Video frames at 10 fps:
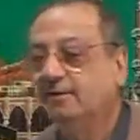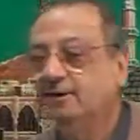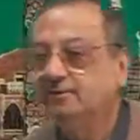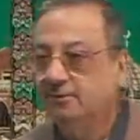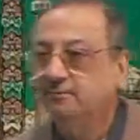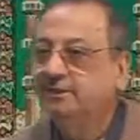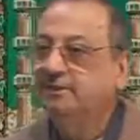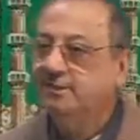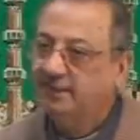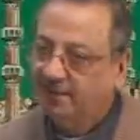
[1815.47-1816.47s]
Something
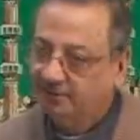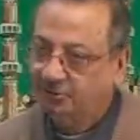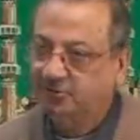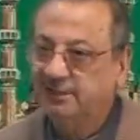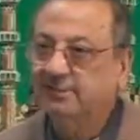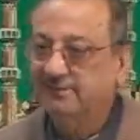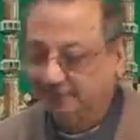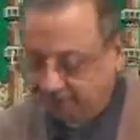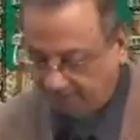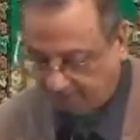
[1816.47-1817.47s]
that associates
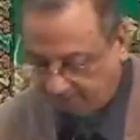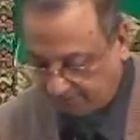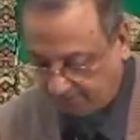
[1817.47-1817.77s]
itself.